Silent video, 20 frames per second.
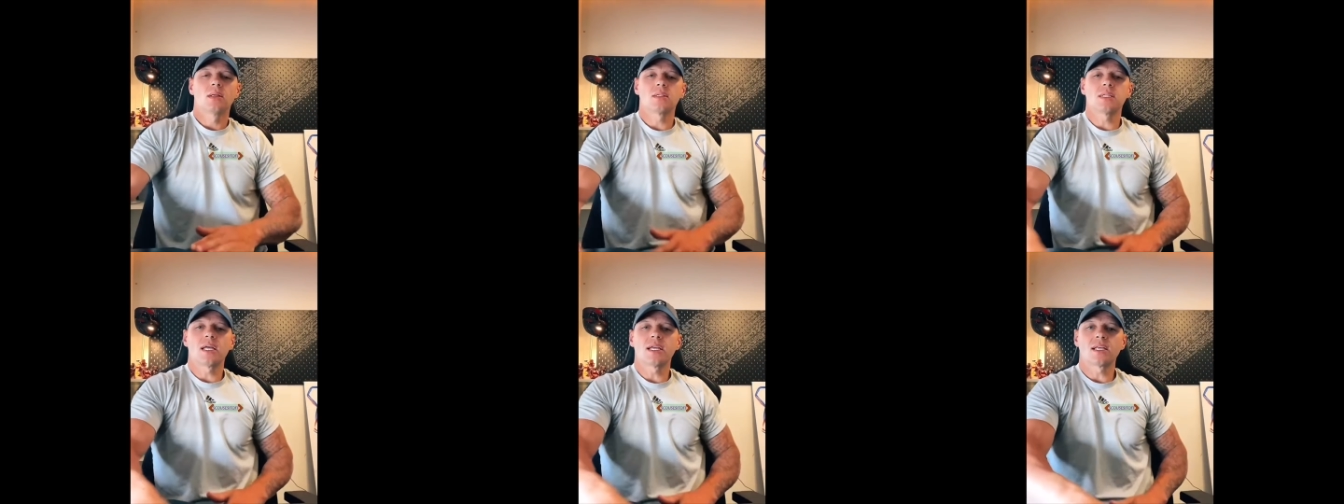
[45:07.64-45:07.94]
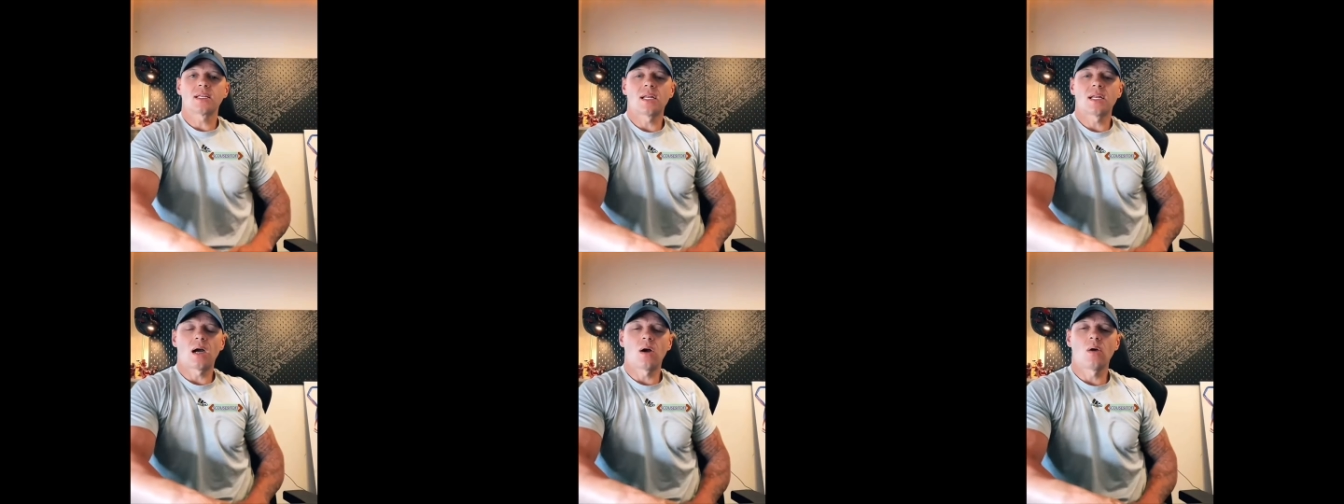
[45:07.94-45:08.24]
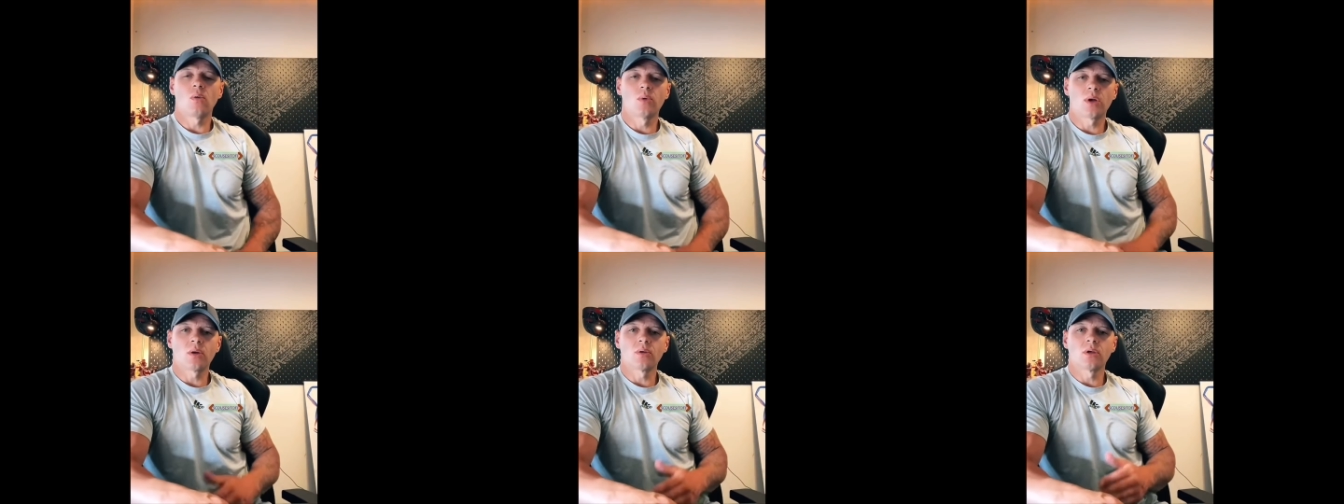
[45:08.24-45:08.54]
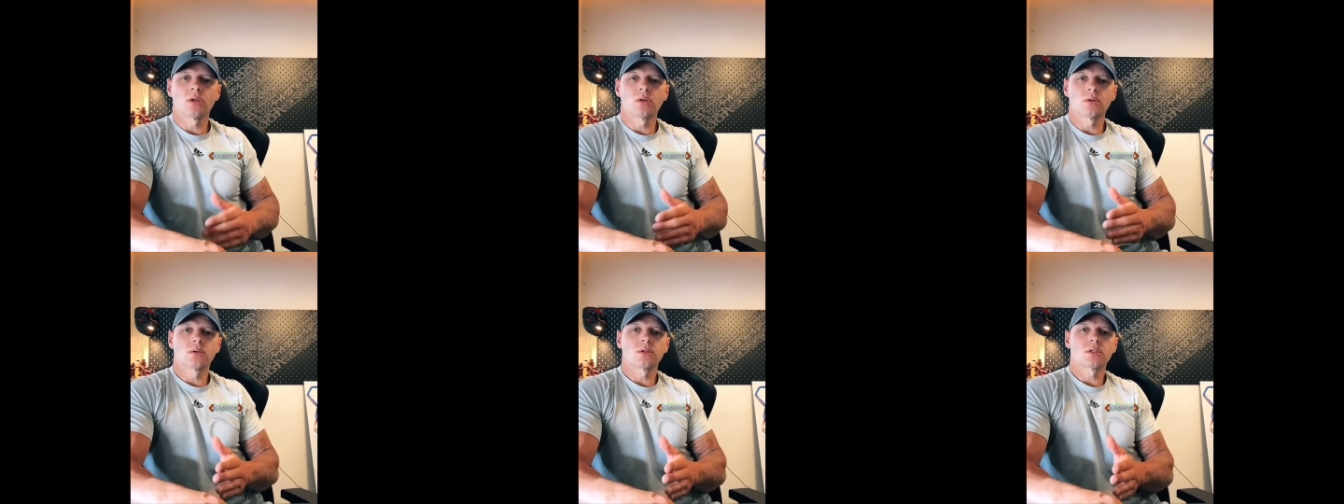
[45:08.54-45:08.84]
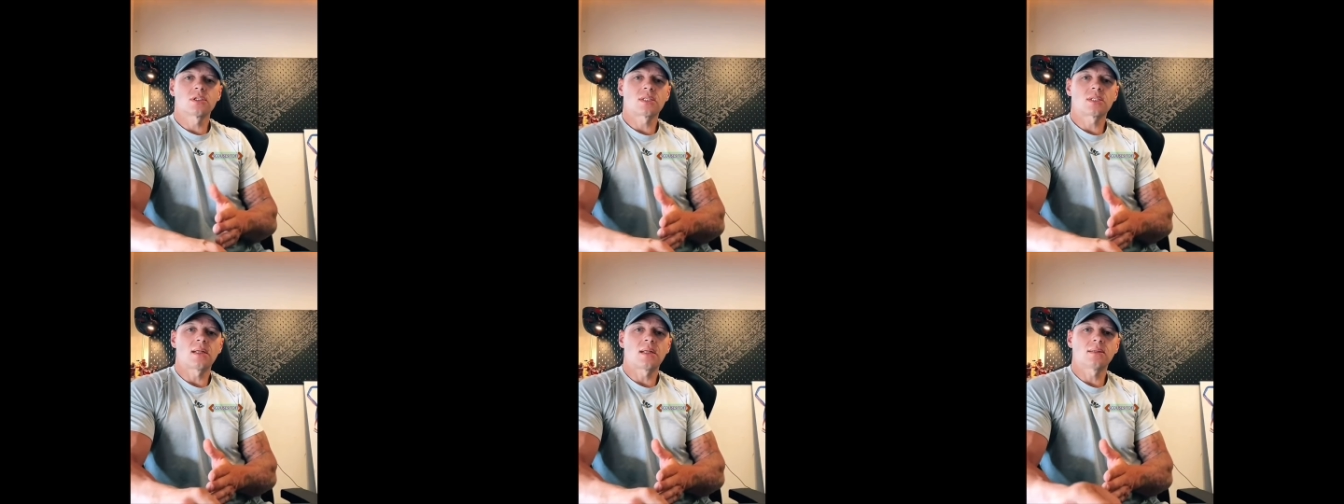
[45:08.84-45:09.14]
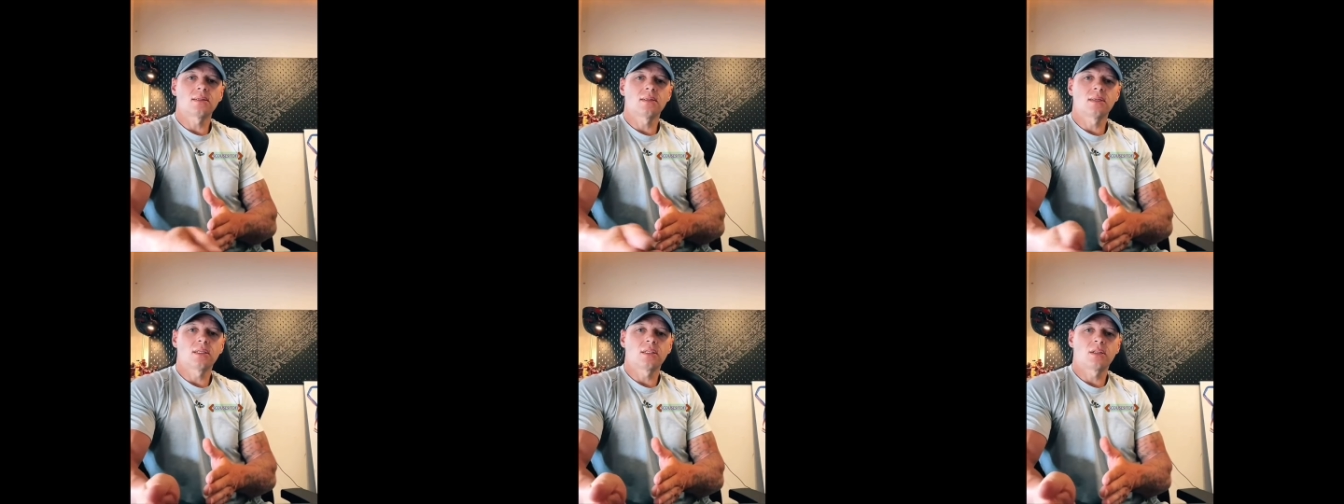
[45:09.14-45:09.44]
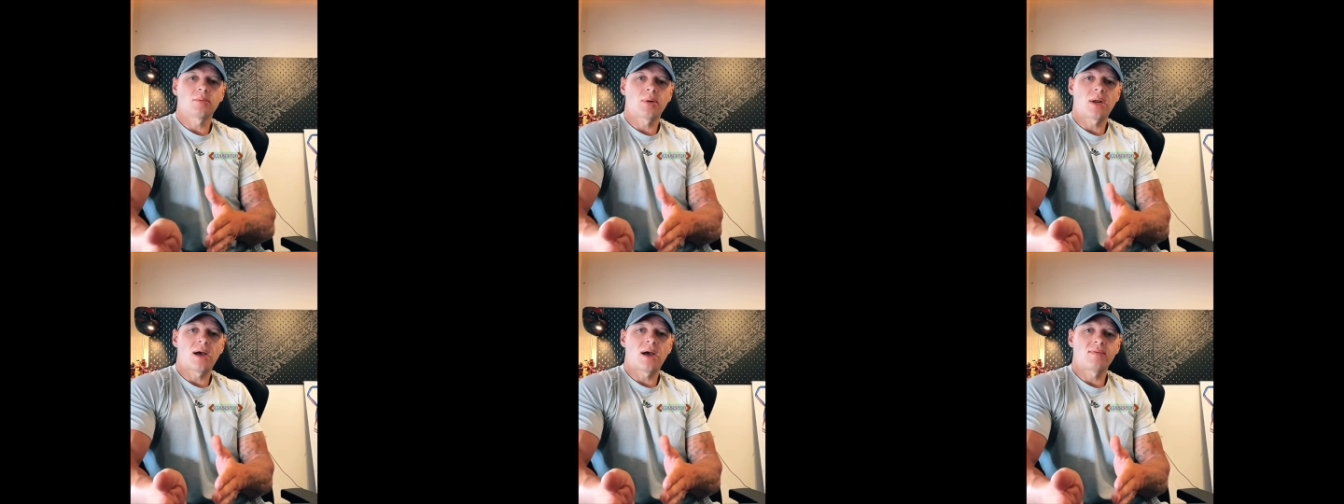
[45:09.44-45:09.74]
It's like now, without you understanding it,
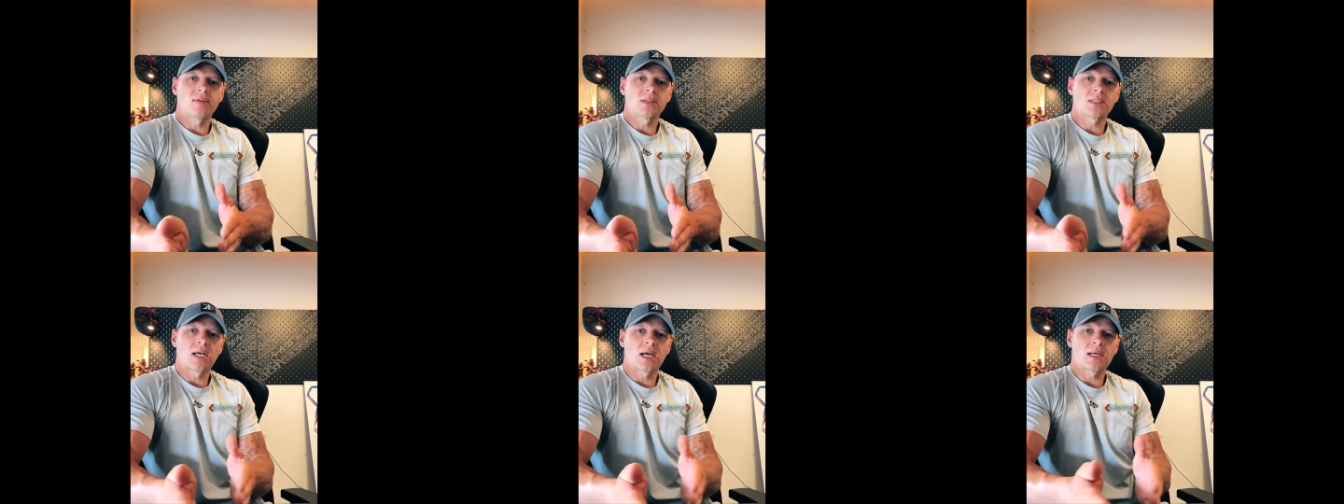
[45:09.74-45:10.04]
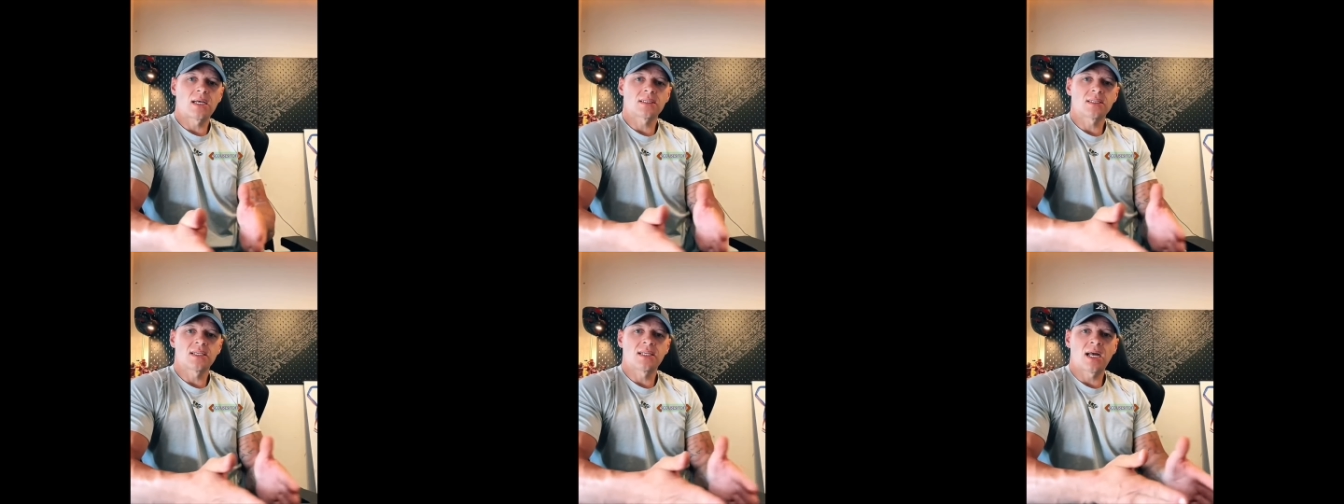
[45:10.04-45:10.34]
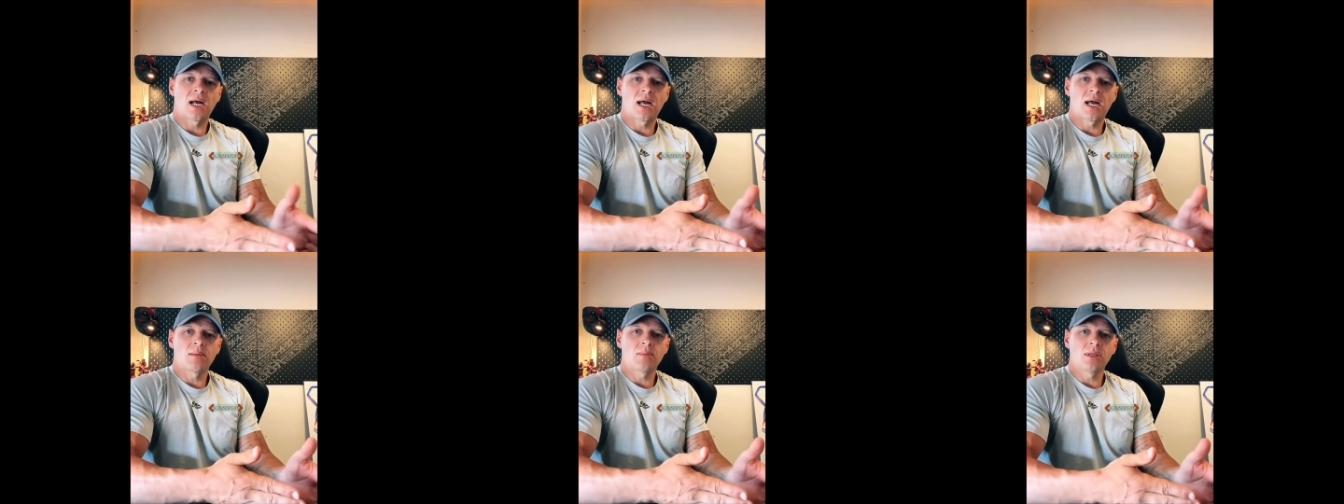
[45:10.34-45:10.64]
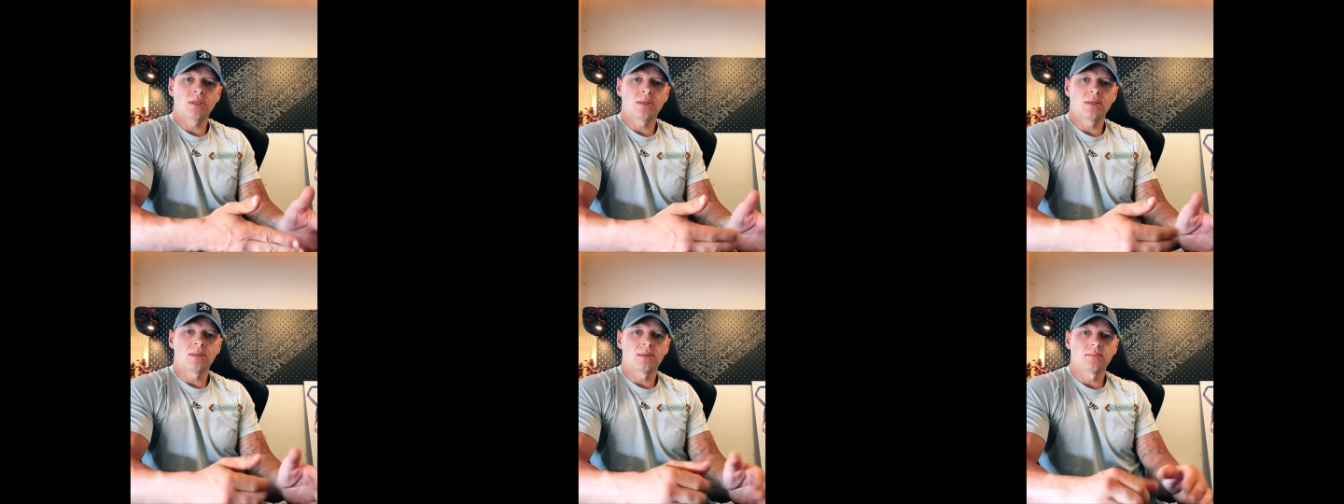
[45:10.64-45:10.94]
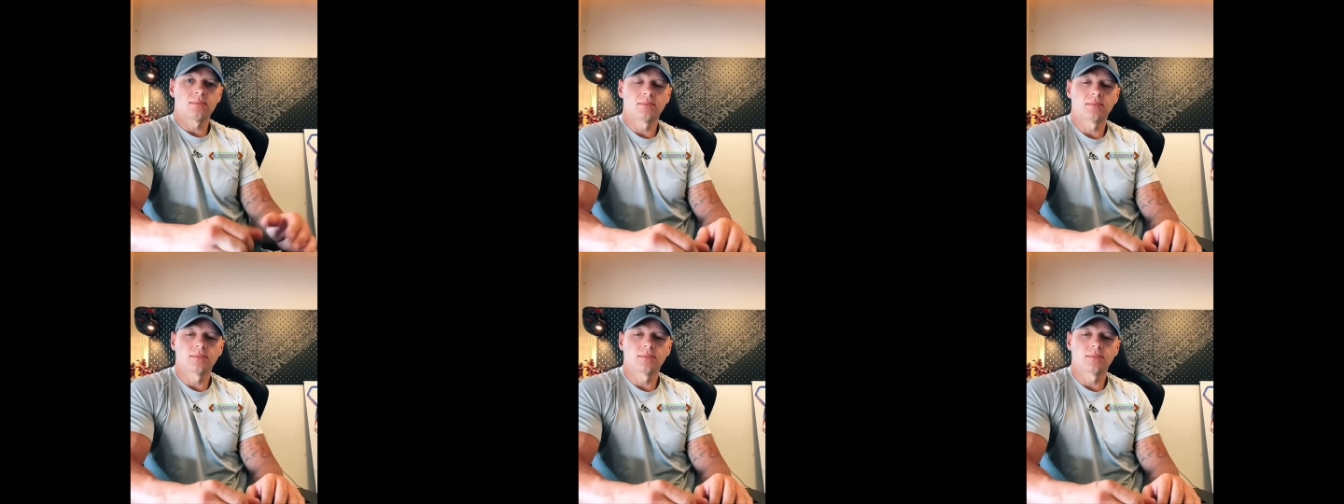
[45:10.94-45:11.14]
they're privatising the army.